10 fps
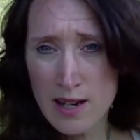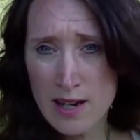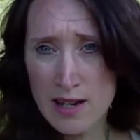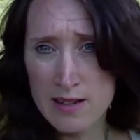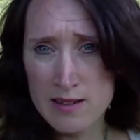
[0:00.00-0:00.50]

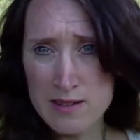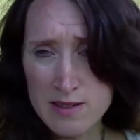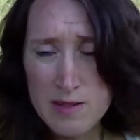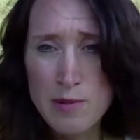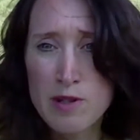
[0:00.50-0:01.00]
and
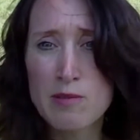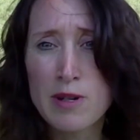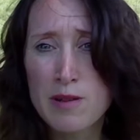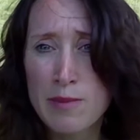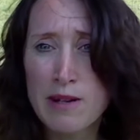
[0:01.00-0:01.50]
I spoke a
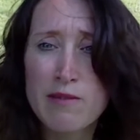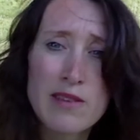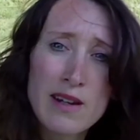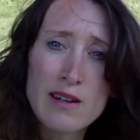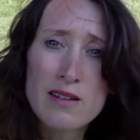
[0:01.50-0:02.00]
bit about
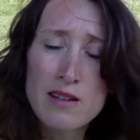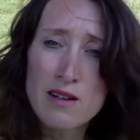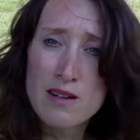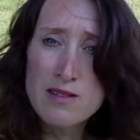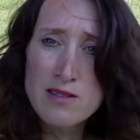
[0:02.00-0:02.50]
that
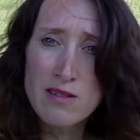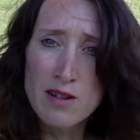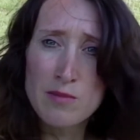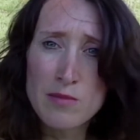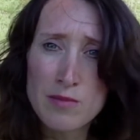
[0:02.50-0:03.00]
last
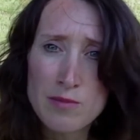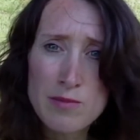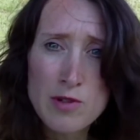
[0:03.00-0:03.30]
time.